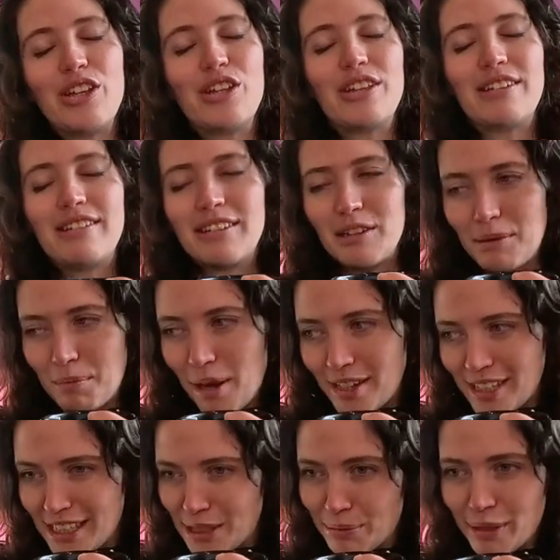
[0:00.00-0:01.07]
the
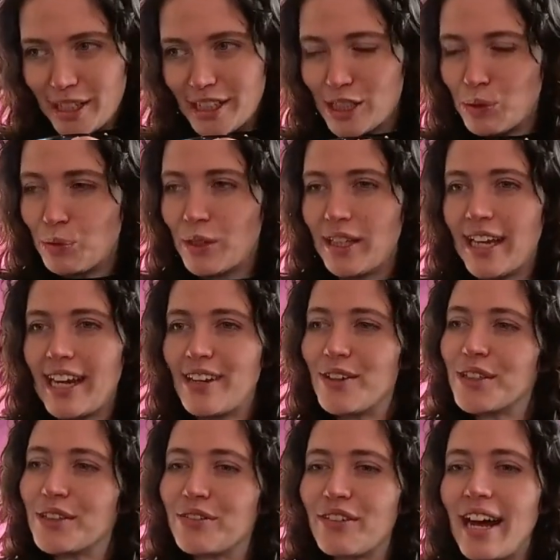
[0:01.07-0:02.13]
participants will get
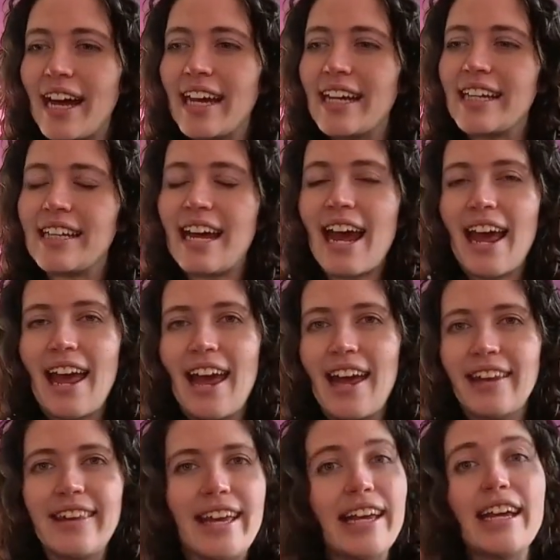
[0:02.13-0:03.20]
notified and
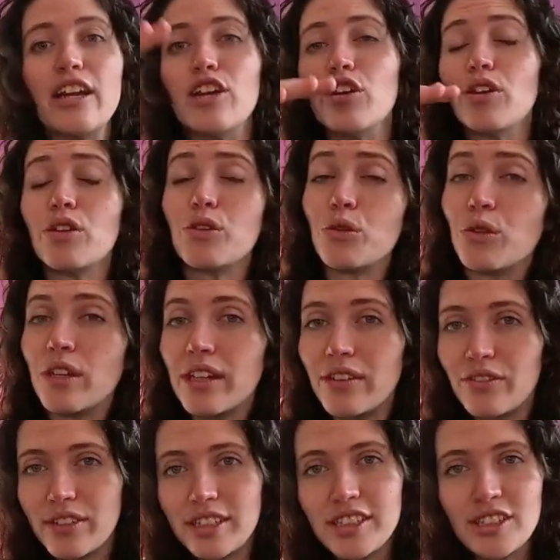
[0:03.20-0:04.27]
they can look through the
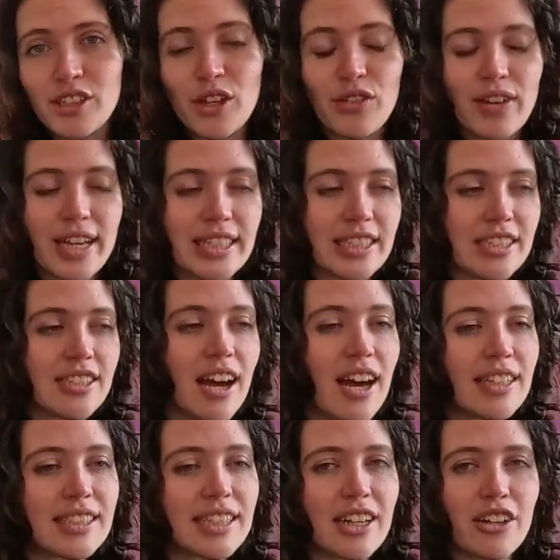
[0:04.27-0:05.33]
different surveys and tasks
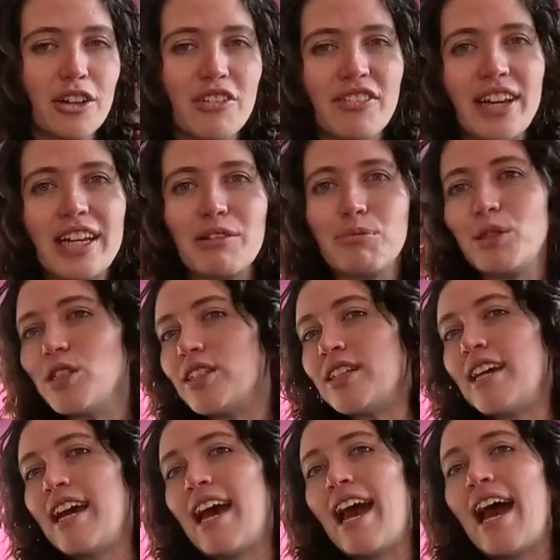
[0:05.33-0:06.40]
that are available
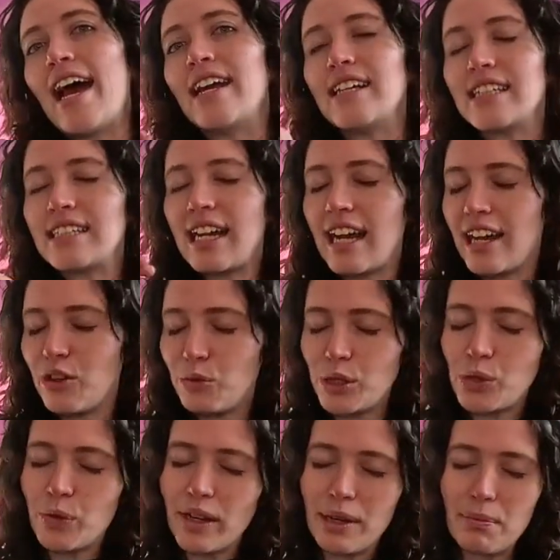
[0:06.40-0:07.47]
and decide which
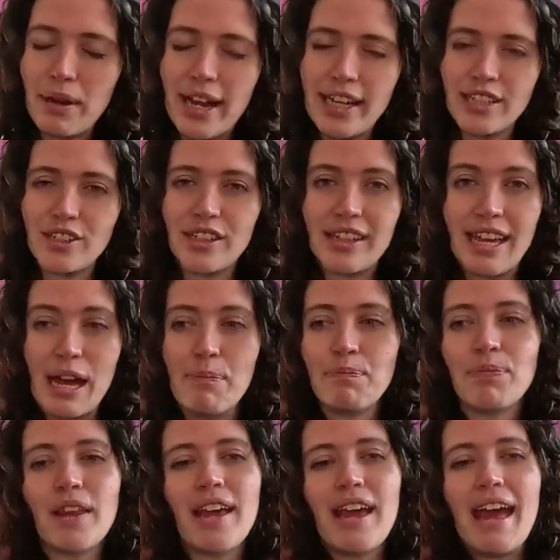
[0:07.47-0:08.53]
one applies to them
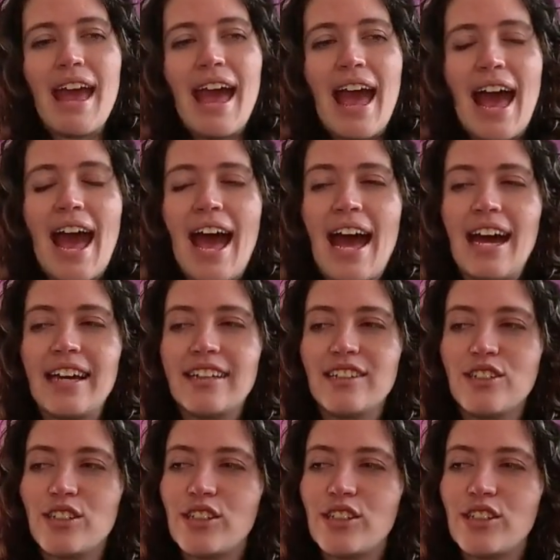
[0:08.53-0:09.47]
and